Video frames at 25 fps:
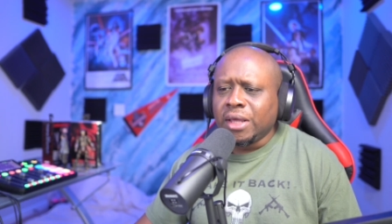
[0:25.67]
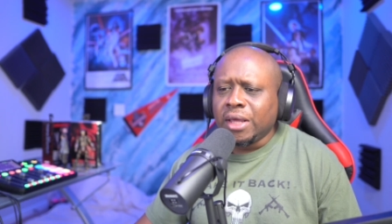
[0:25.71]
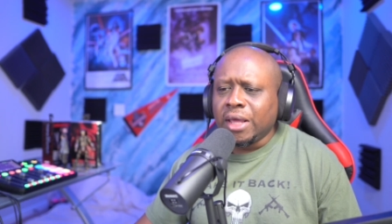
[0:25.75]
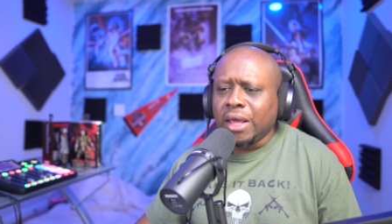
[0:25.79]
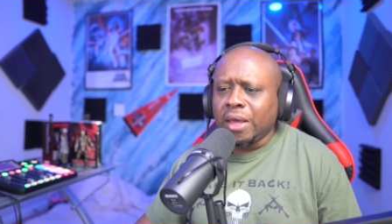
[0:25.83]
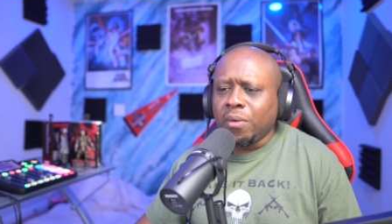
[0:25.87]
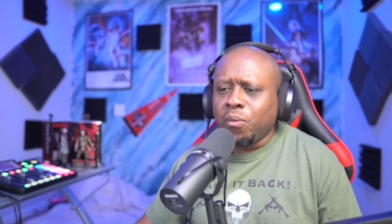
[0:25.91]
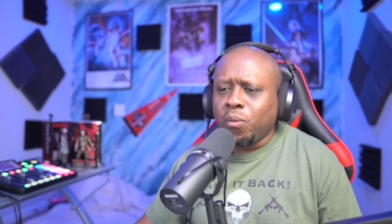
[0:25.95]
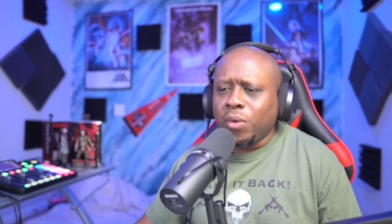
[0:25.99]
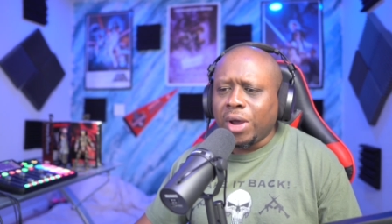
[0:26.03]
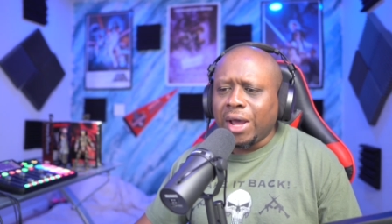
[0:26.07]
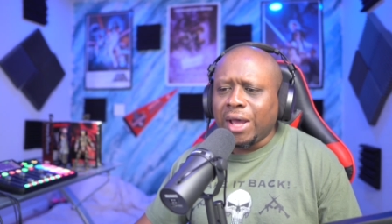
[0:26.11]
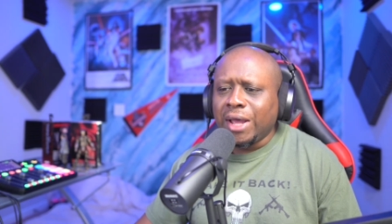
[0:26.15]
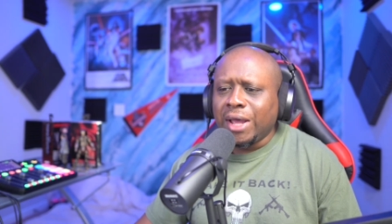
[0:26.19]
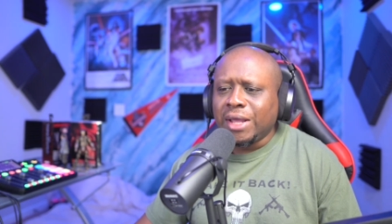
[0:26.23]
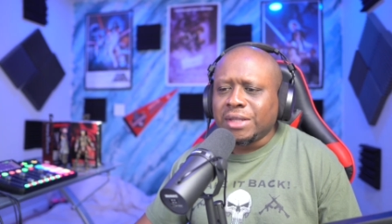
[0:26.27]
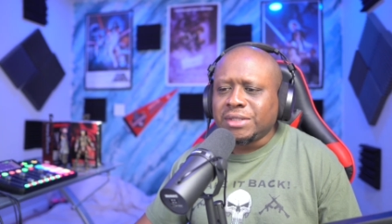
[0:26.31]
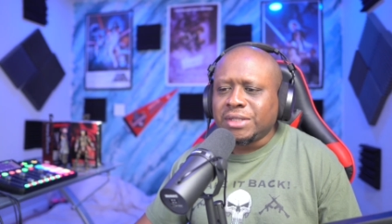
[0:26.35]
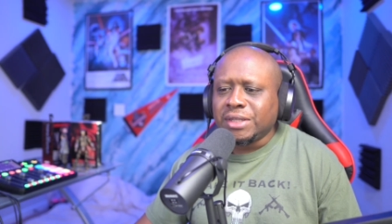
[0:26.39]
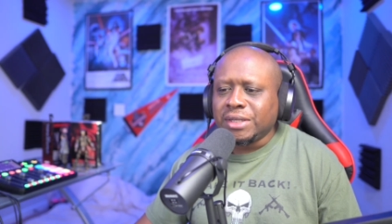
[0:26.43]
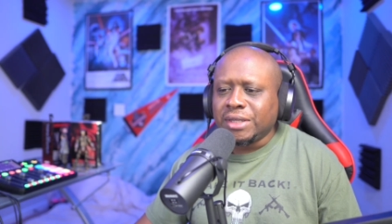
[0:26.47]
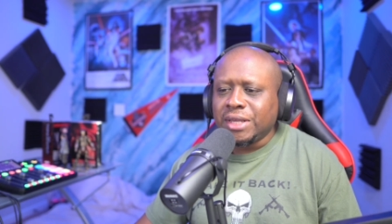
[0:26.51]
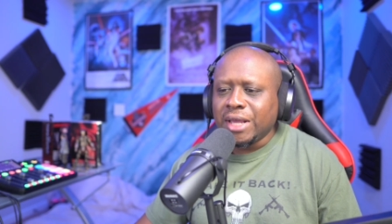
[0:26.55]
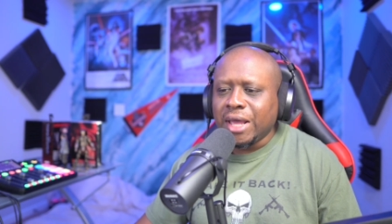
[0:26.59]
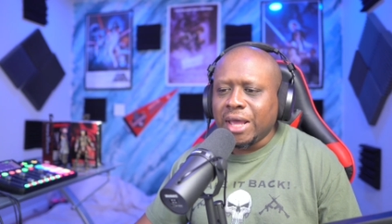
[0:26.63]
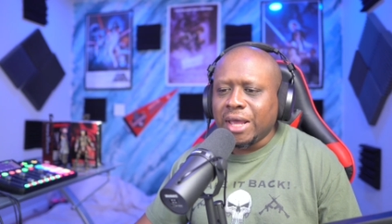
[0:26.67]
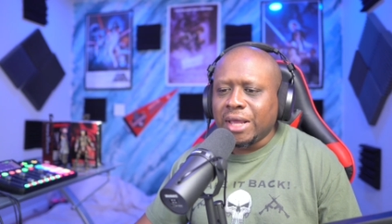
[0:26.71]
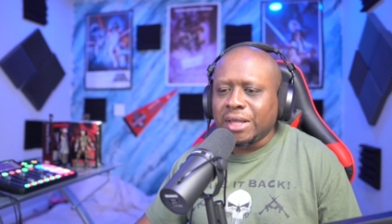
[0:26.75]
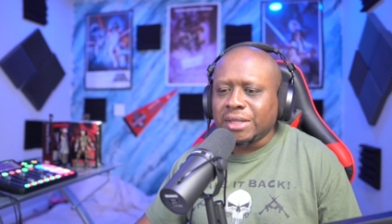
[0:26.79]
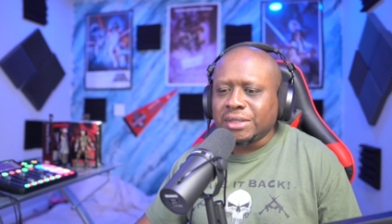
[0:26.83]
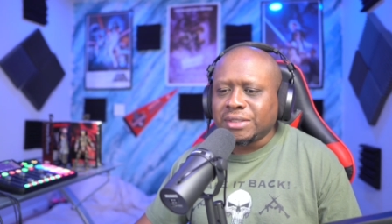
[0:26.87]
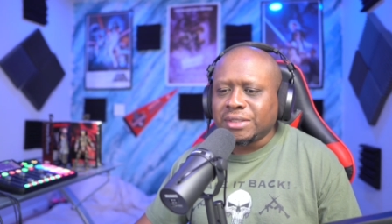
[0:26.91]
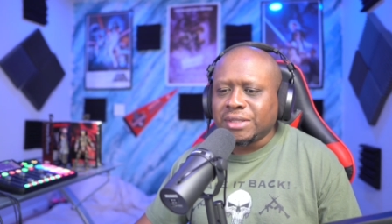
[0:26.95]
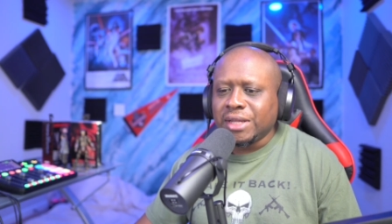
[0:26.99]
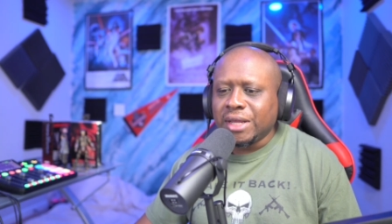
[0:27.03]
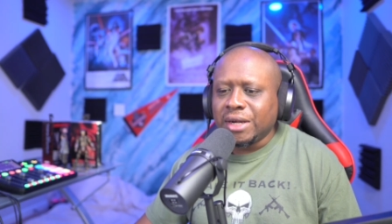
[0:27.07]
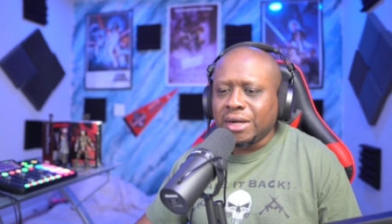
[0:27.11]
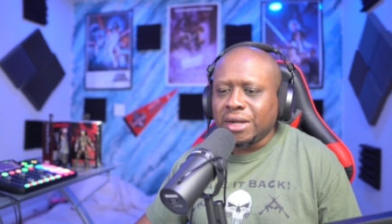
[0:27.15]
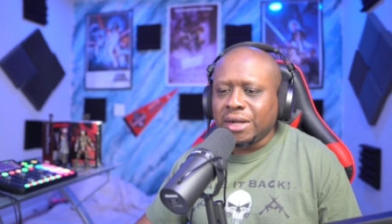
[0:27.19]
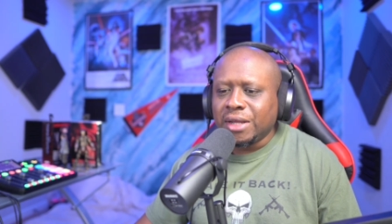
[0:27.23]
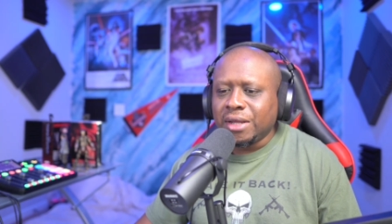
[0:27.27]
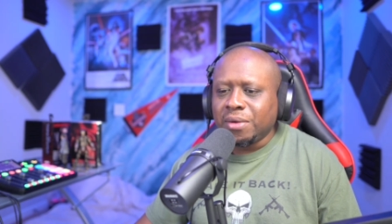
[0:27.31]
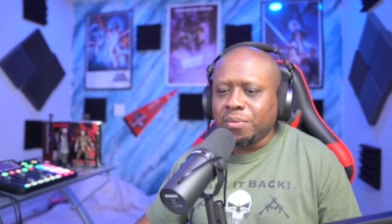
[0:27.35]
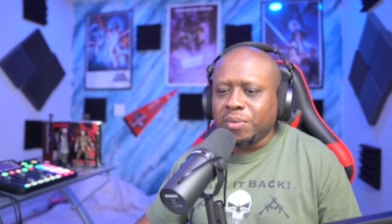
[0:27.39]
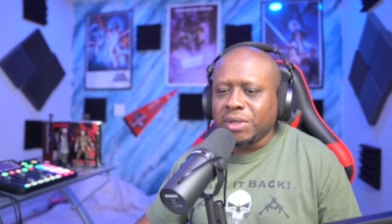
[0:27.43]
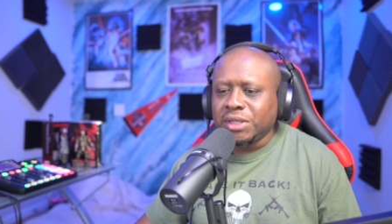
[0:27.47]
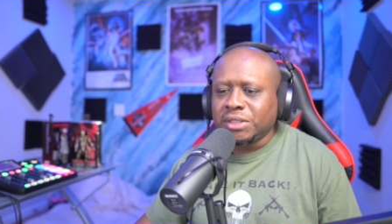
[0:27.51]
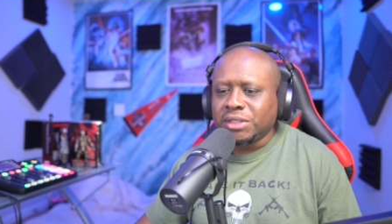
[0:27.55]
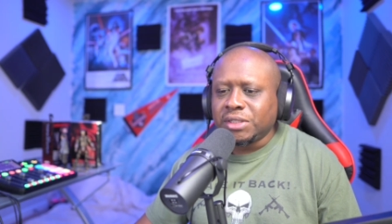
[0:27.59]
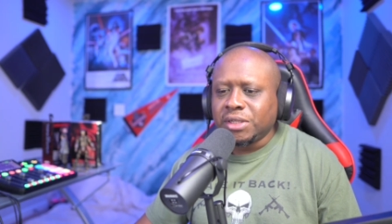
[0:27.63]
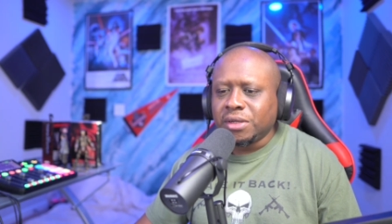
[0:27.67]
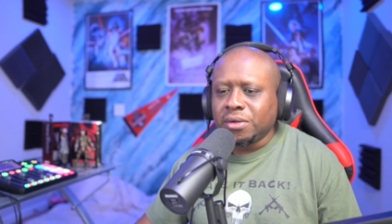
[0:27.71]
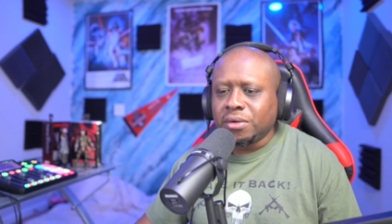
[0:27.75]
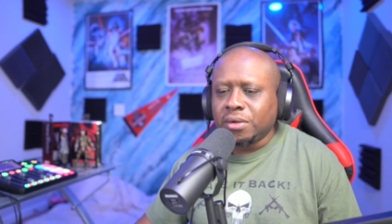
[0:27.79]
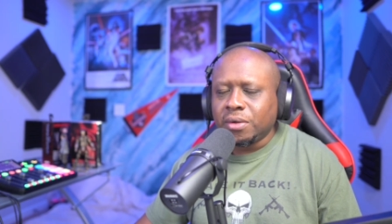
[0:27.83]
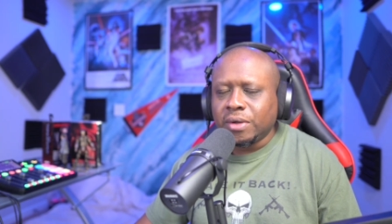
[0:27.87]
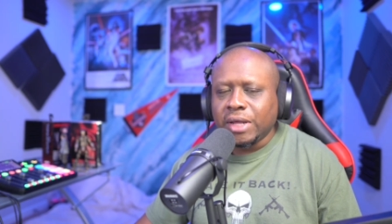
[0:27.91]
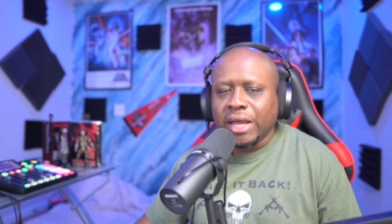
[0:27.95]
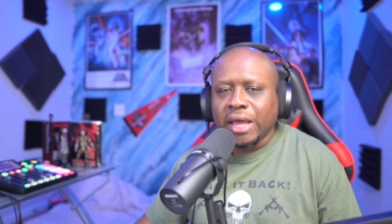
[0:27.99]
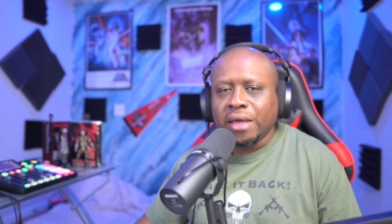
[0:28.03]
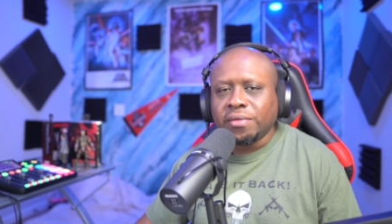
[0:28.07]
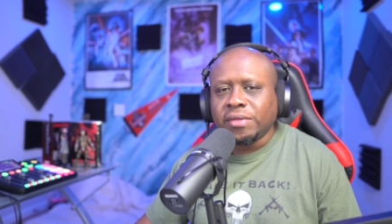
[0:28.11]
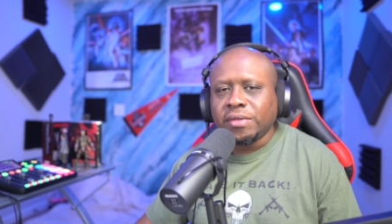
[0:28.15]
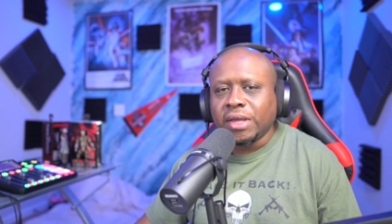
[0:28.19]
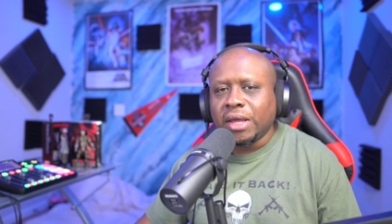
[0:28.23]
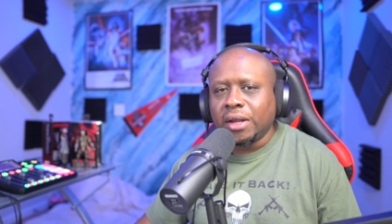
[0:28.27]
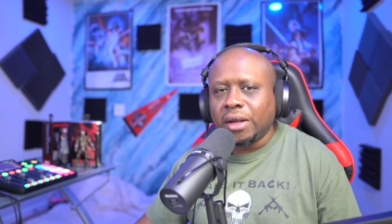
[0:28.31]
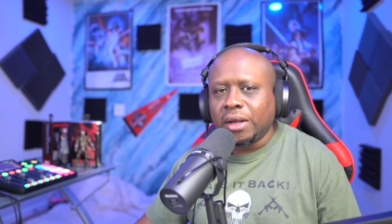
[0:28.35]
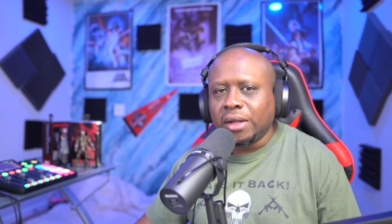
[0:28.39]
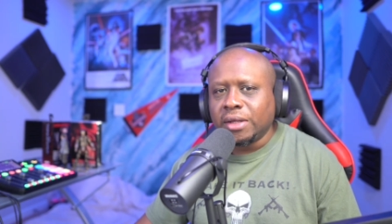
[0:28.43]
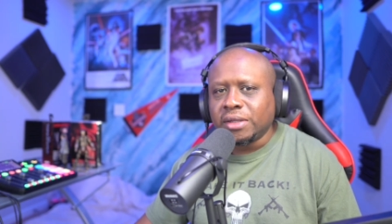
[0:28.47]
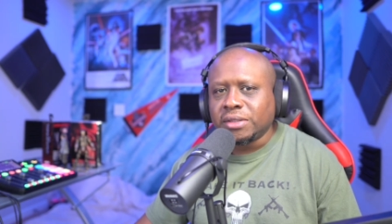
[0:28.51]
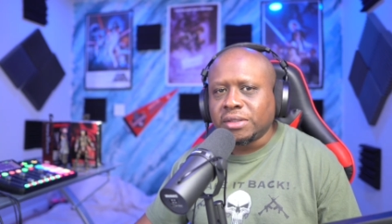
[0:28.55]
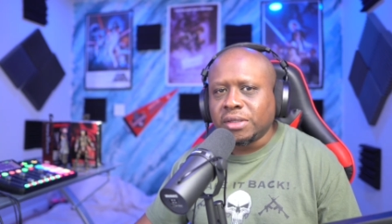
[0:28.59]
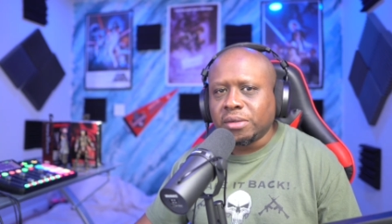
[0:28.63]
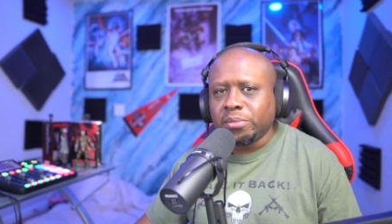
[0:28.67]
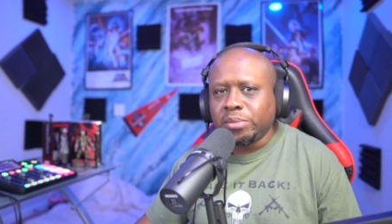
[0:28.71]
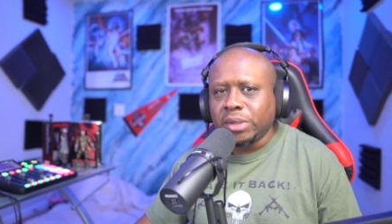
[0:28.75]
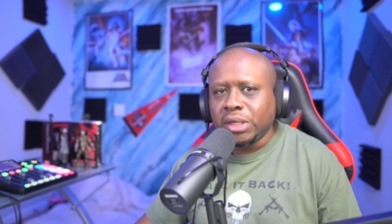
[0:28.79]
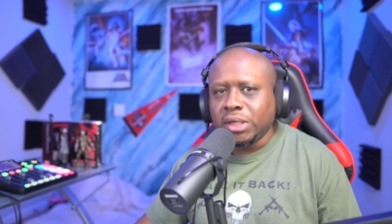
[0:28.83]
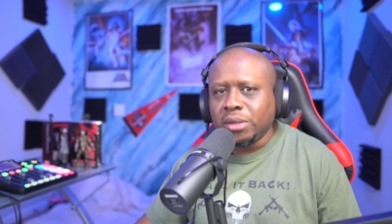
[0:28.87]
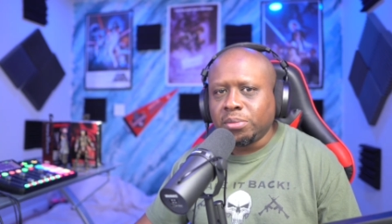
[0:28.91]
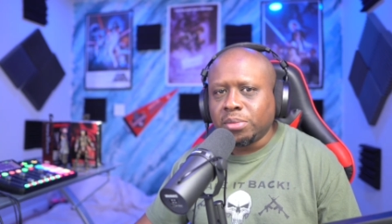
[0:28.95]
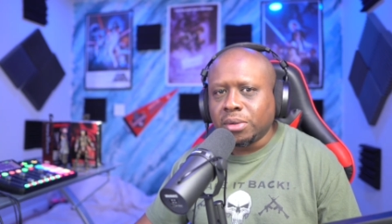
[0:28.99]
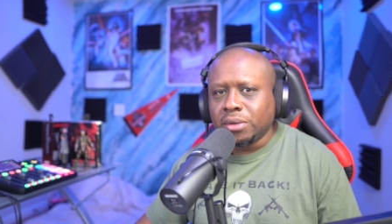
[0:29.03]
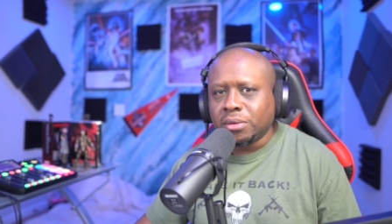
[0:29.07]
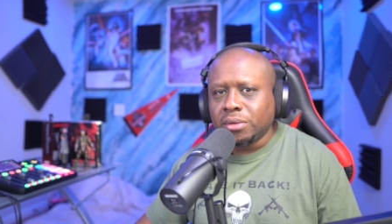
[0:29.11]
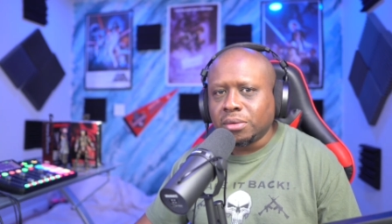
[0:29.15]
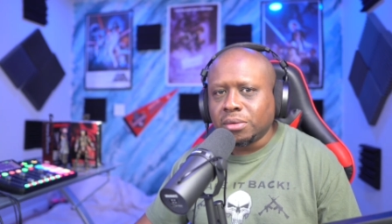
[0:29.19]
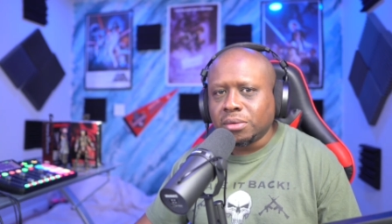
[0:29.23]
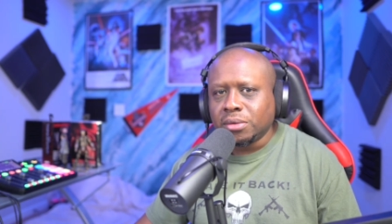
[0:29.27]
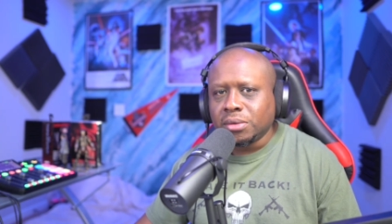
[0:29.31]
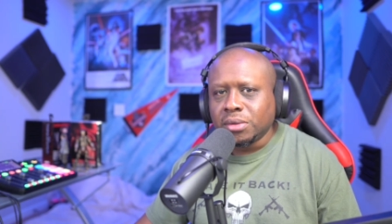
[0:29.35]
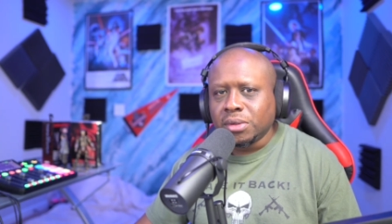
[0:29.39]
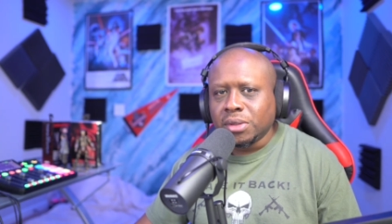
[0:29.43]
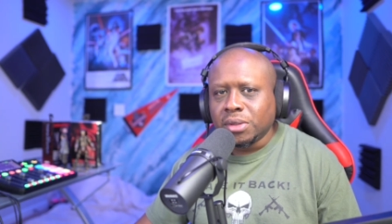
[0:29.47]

And why is it, guys, that we still don't have that list of people